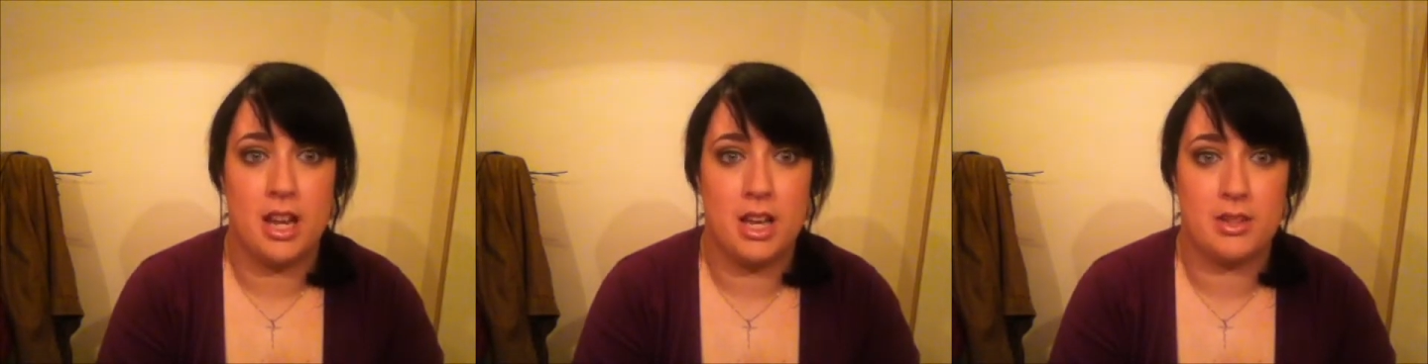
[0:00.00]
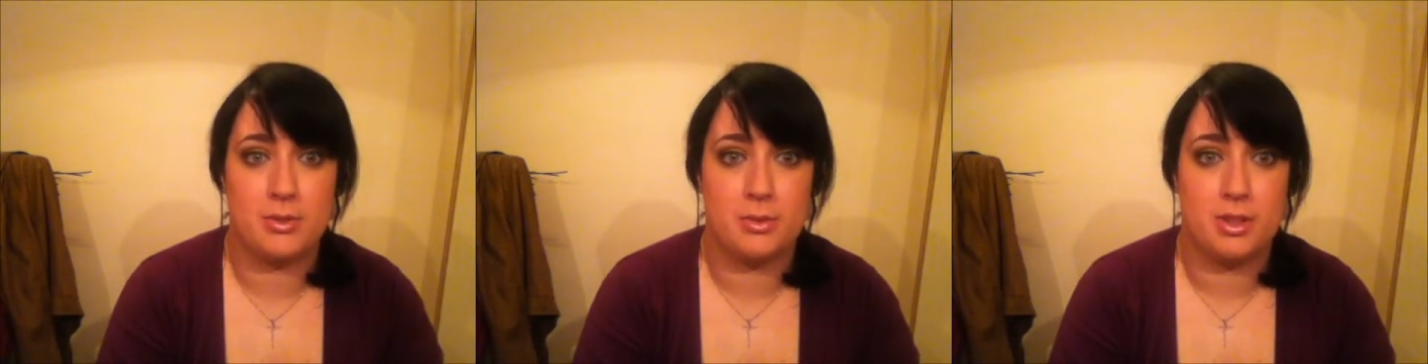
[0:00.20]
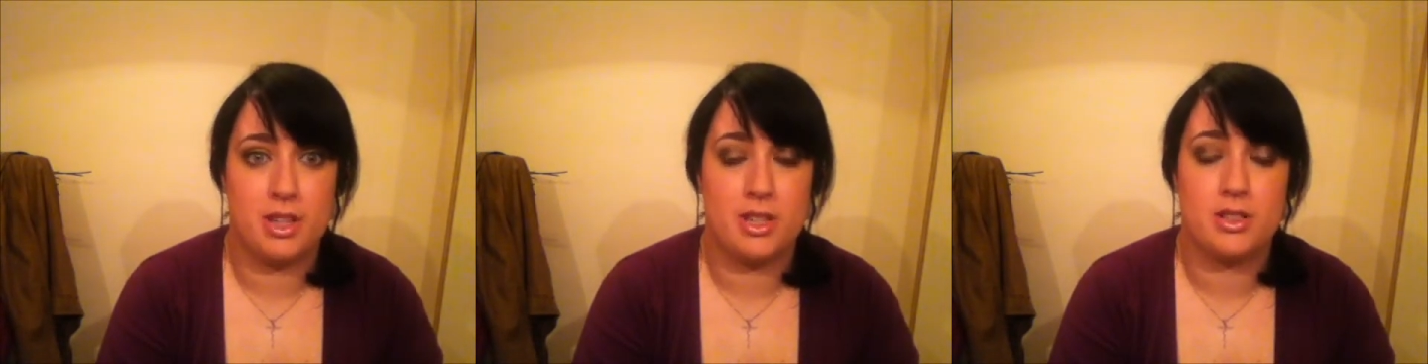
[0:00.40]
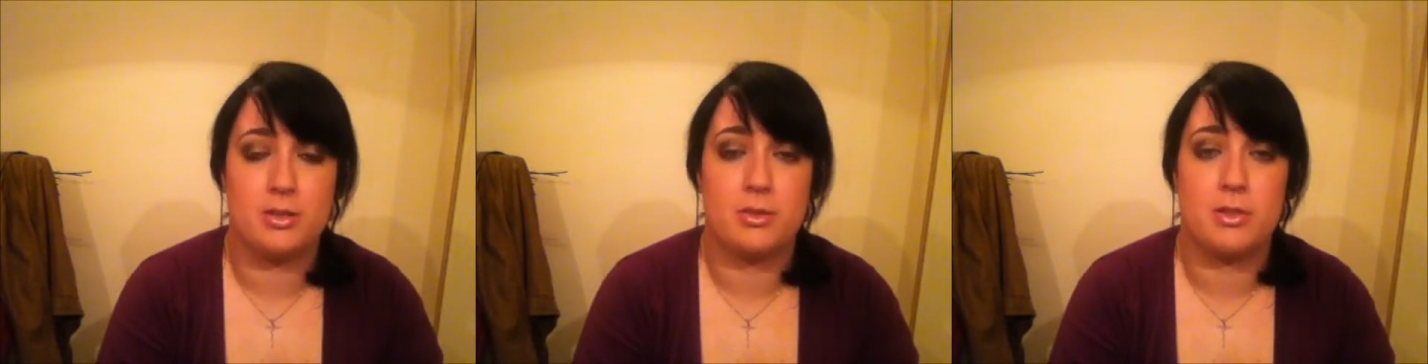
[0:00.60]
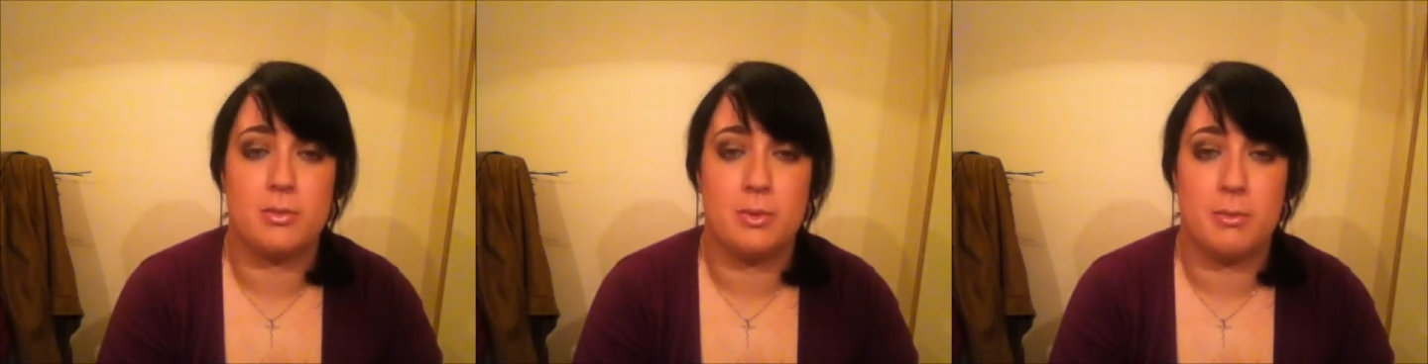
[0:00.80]
last one then is
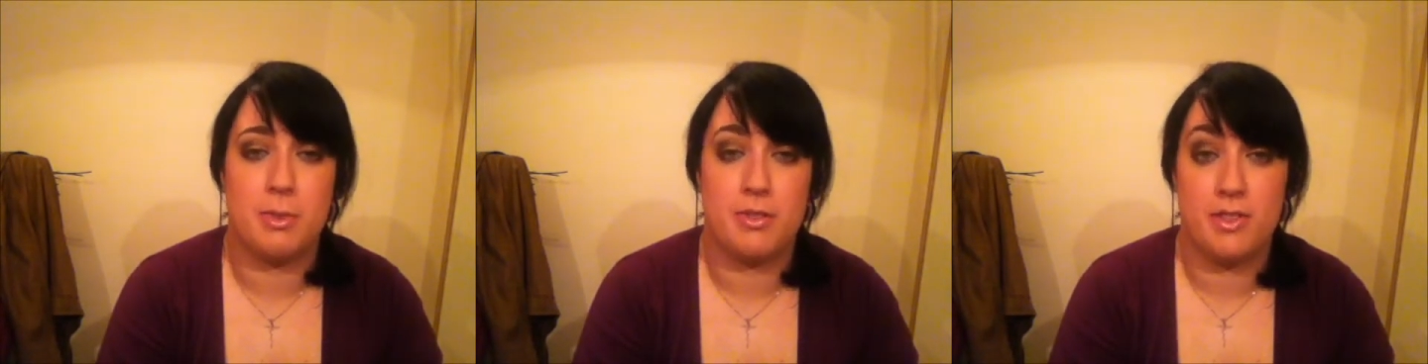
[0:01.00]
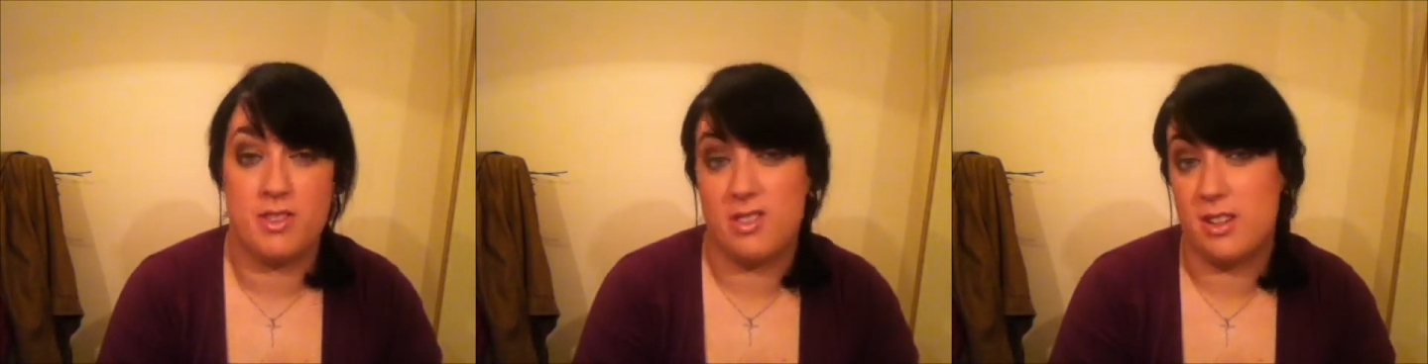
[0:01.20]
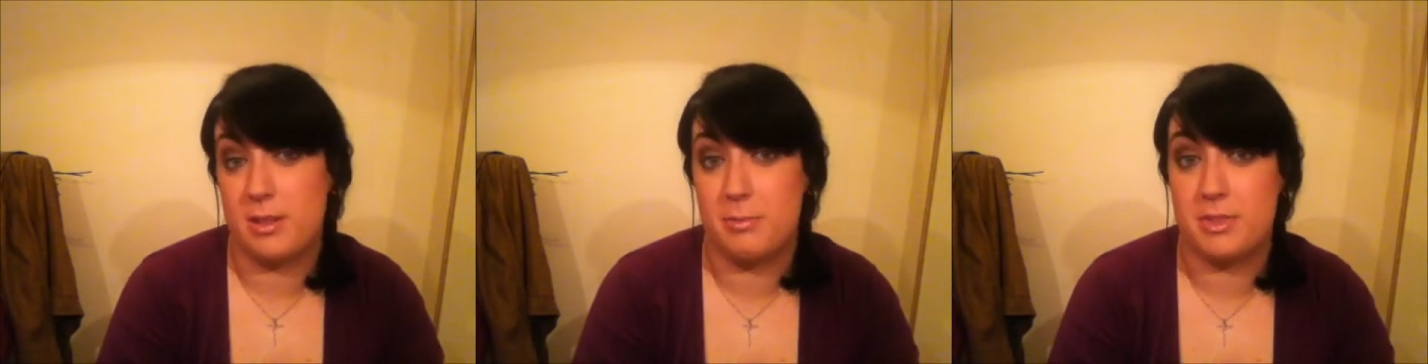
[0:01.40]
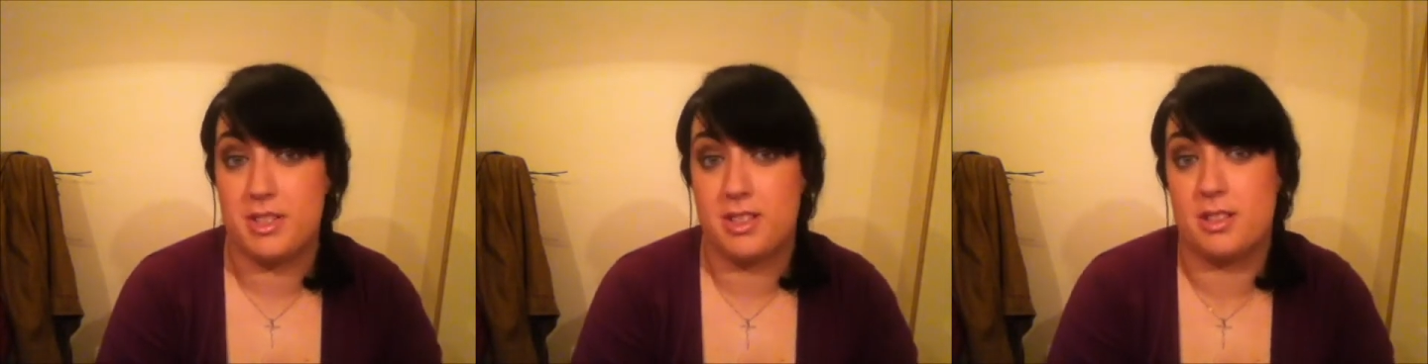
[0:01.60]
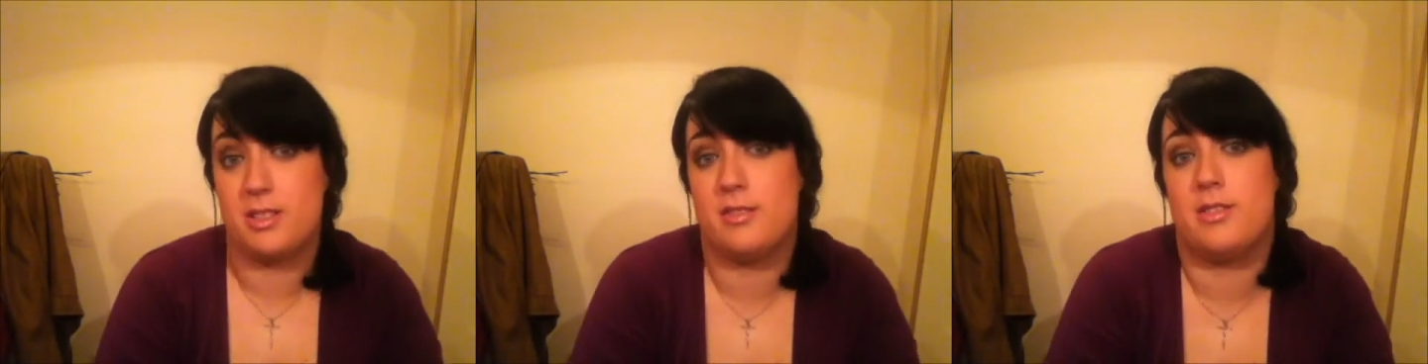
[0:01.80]
going to be my favourite
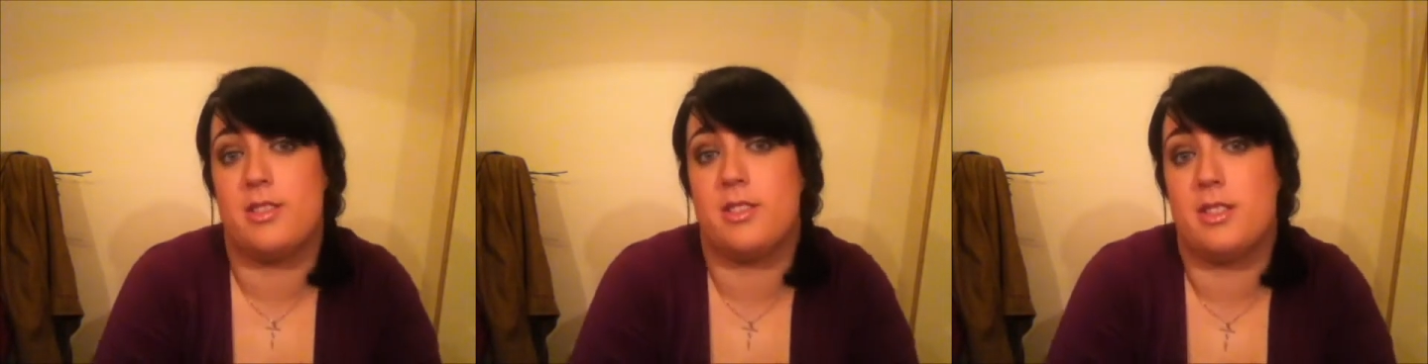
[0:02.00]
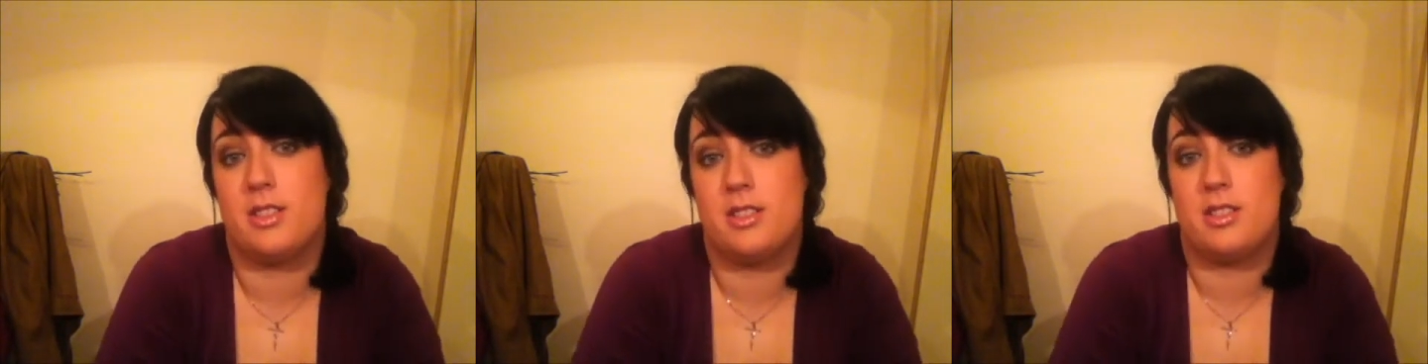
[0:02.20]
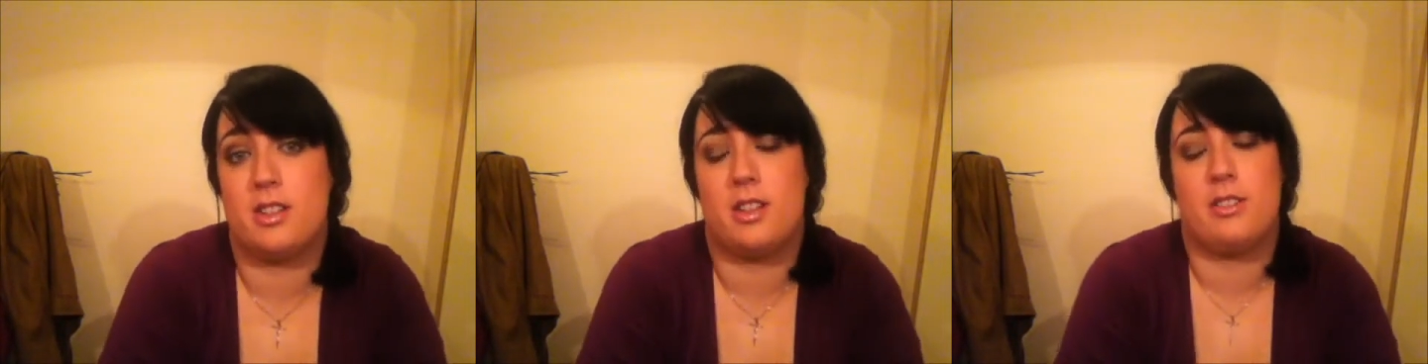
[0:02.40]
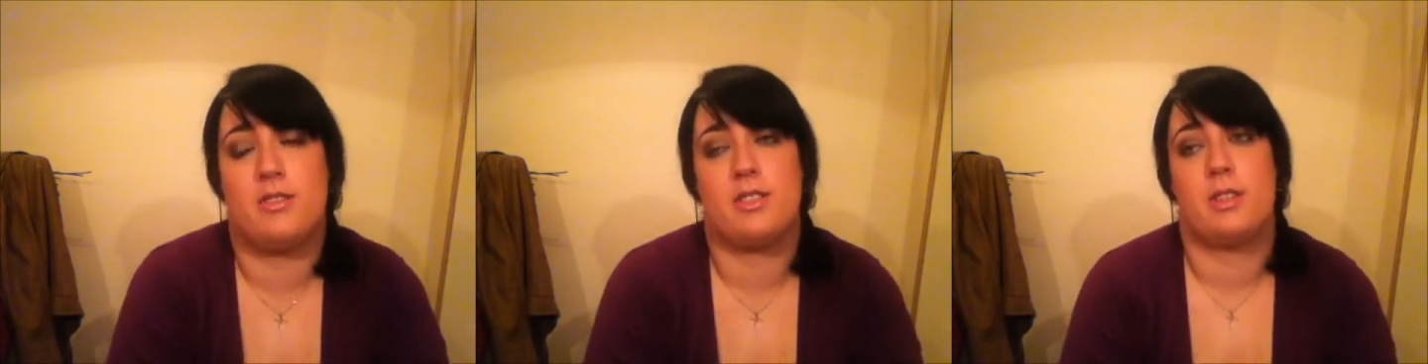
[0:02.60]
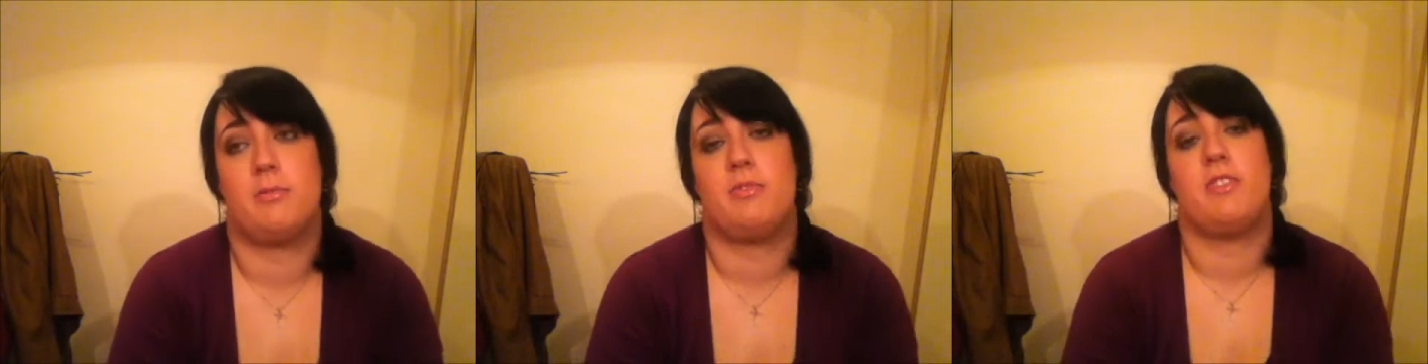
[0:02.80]
lipsticks for this kind of
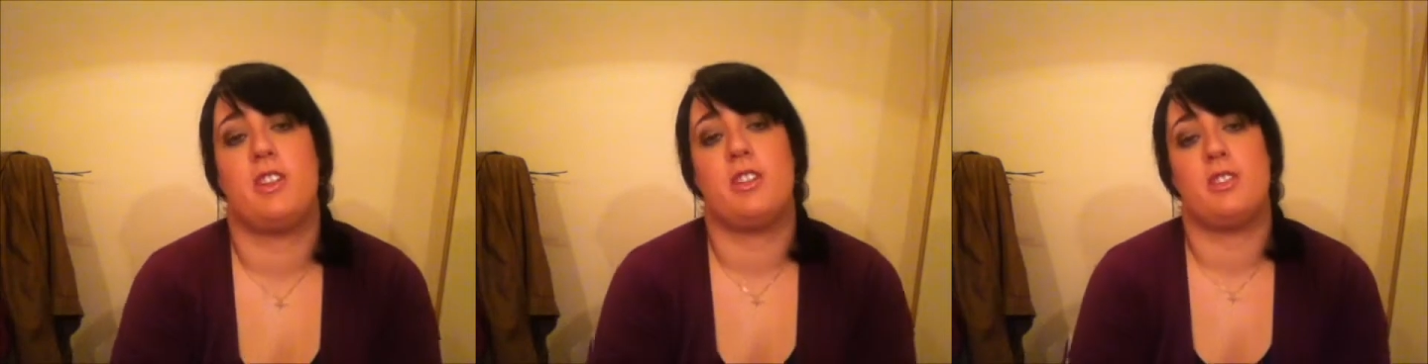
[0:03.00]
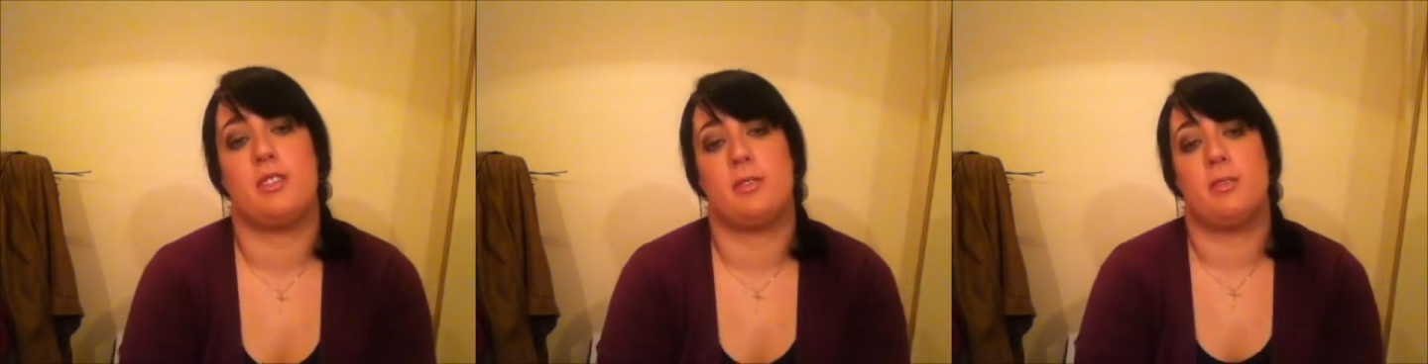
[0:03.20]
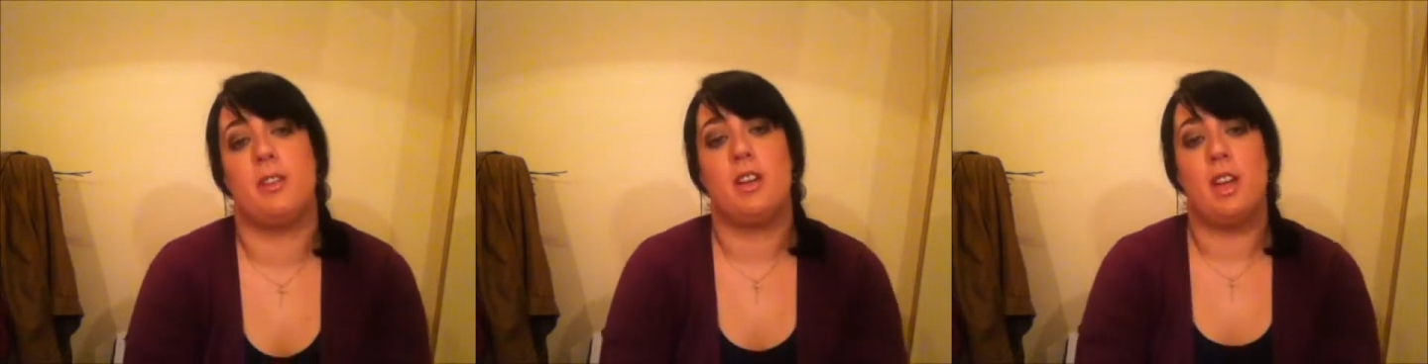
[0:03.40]
time of year. So